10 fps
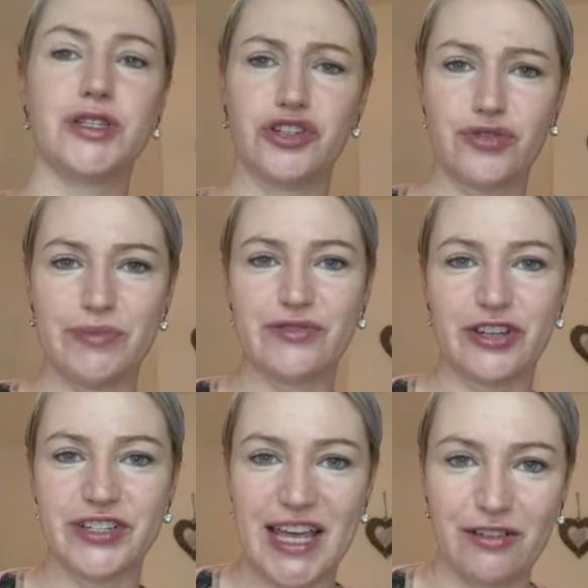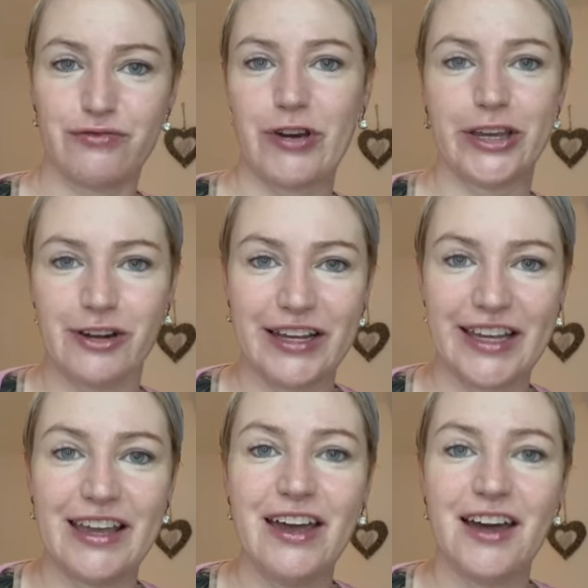treatments for yourself
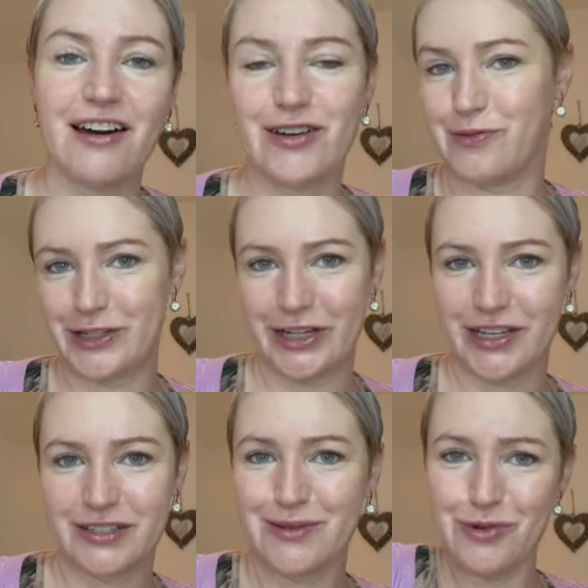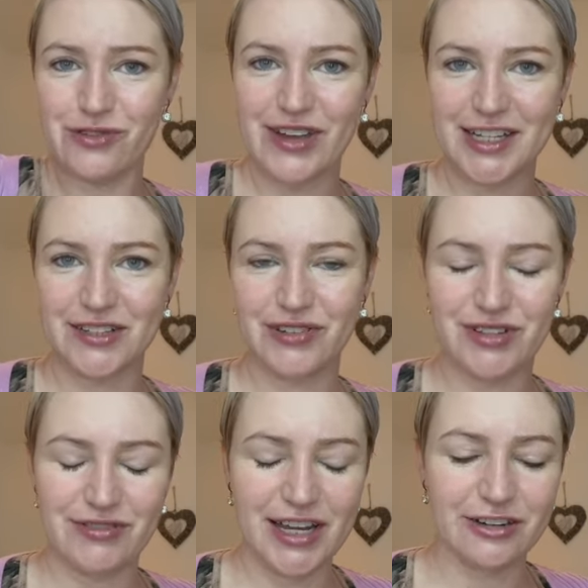regularly on a budget, because they're more effective if
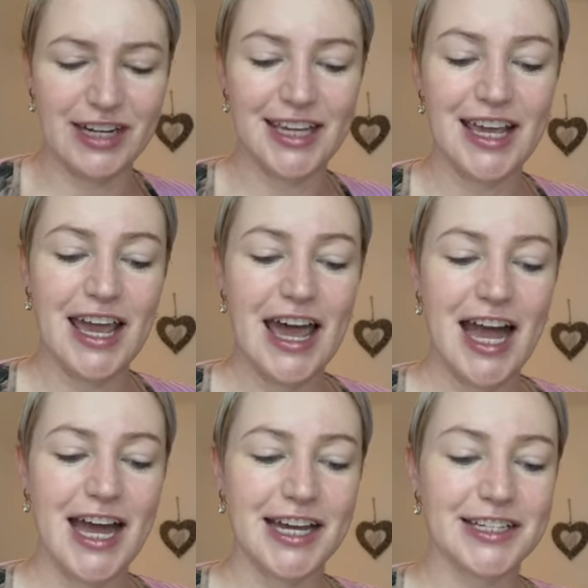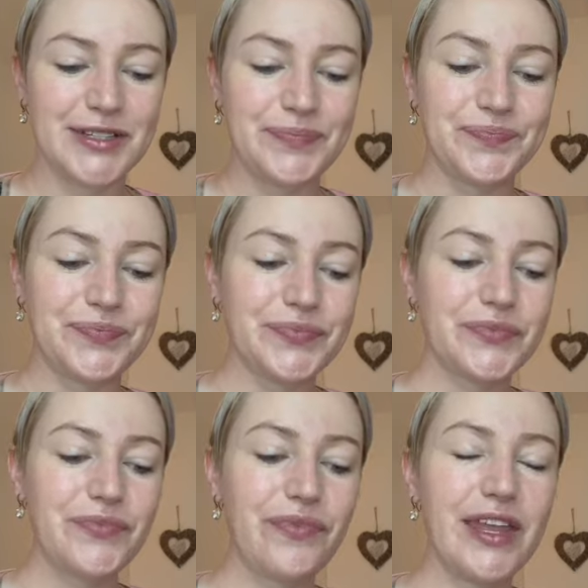they're regularly. And
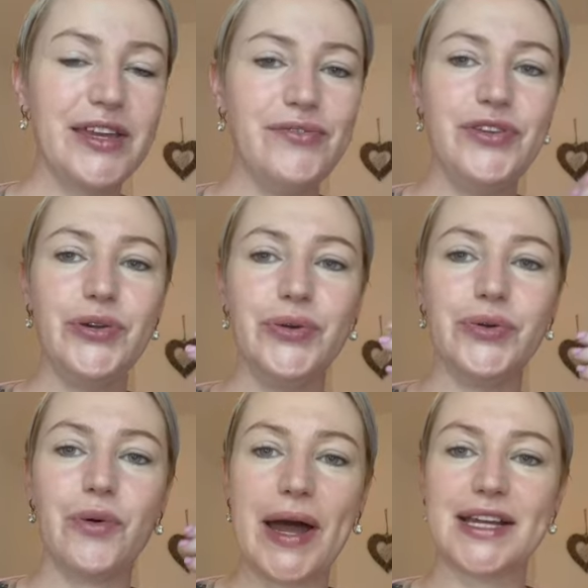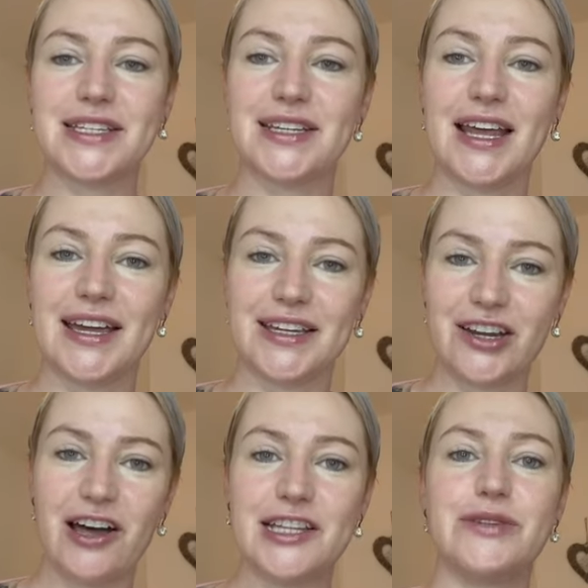if you go back to like a
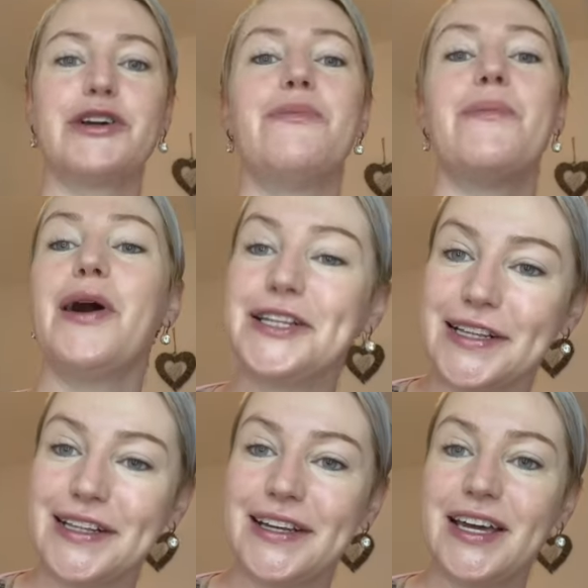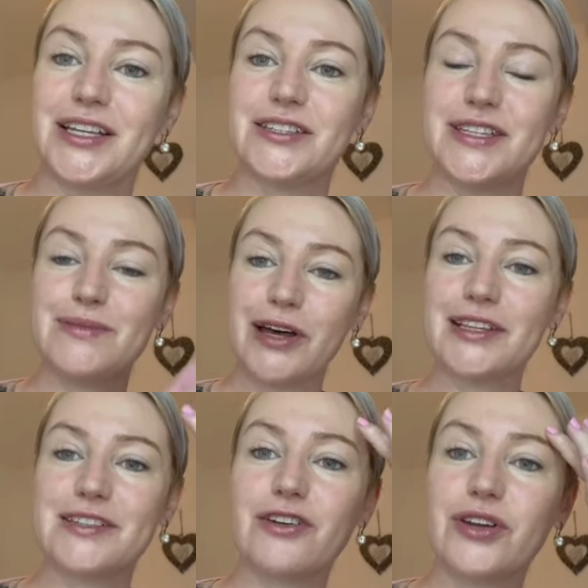college and become a model, so these
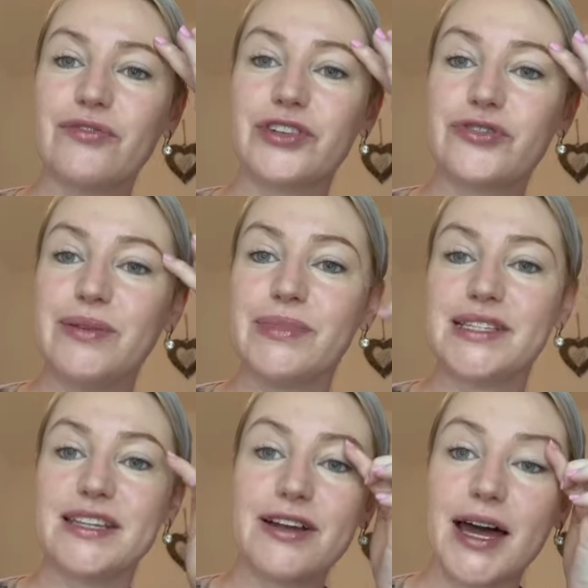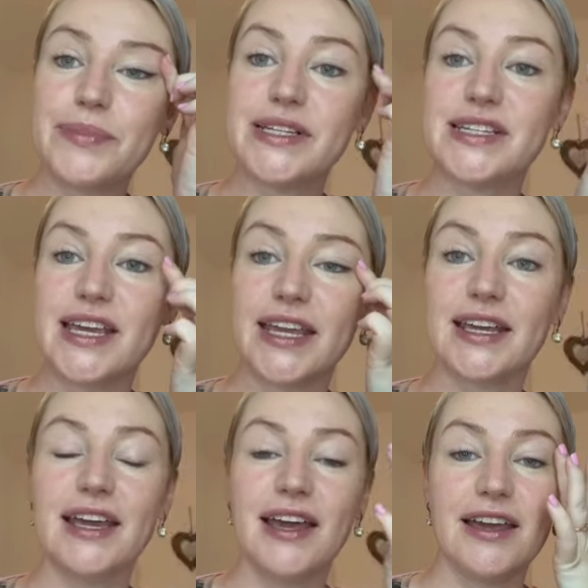models are looking for treatments and they're happy to take,
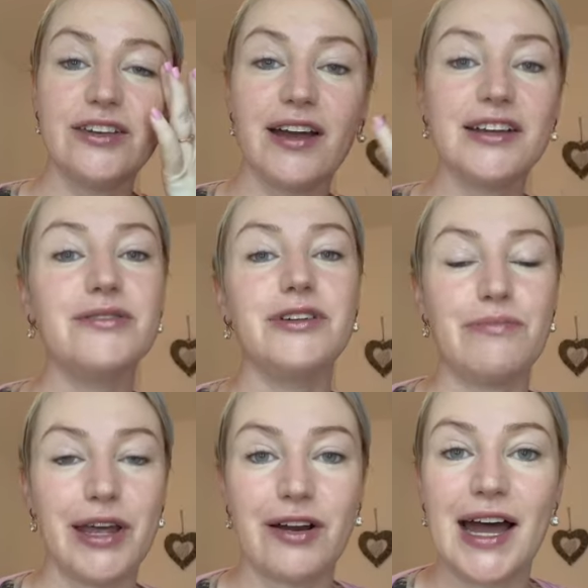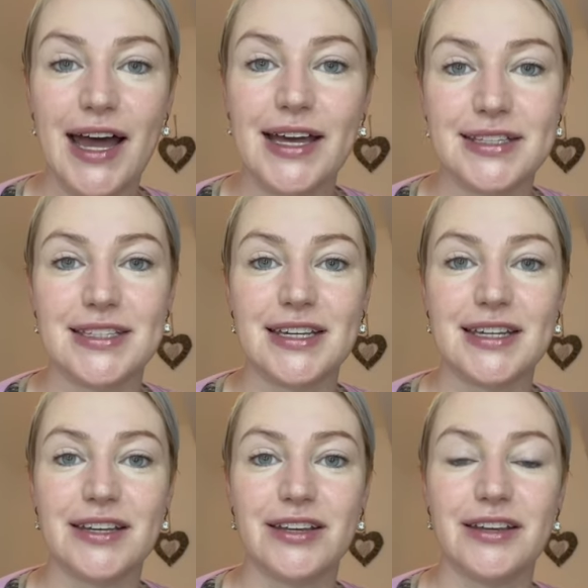you're actually in better hands
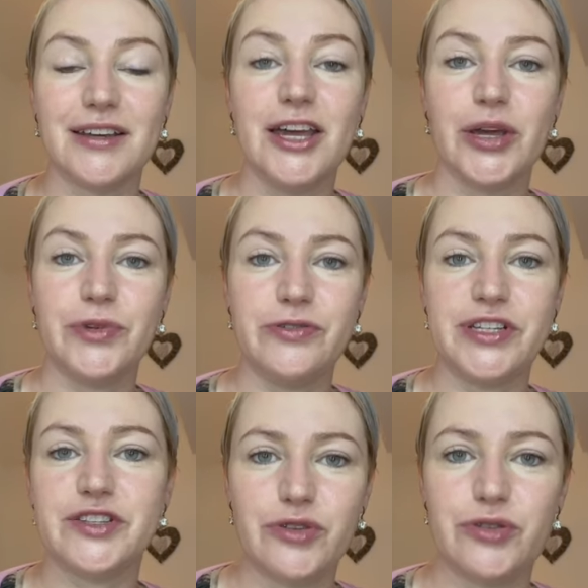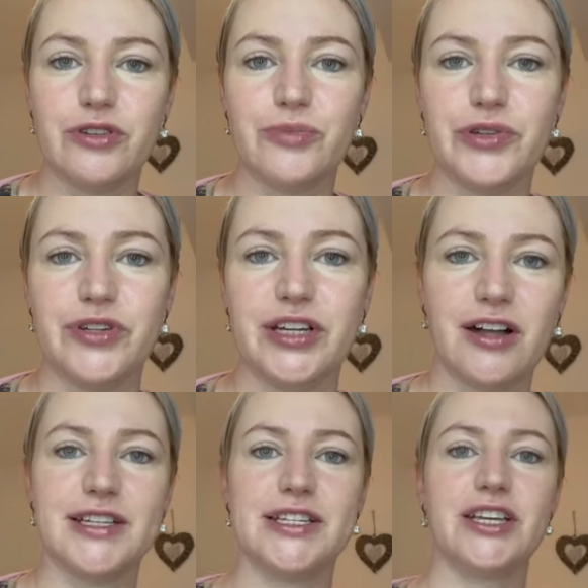in a beauty school or beauty
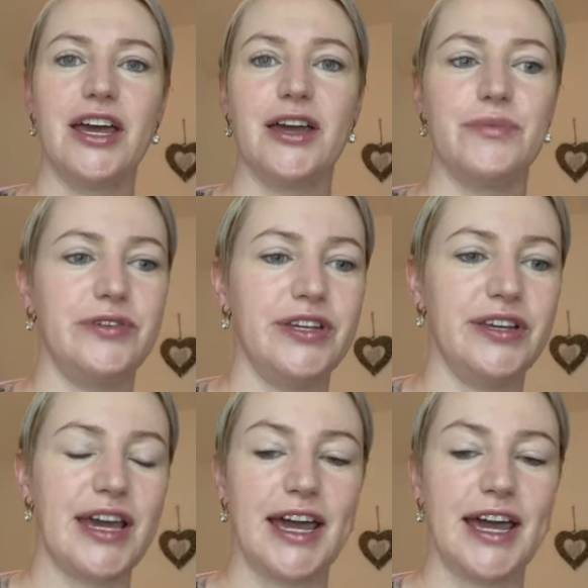college, beauty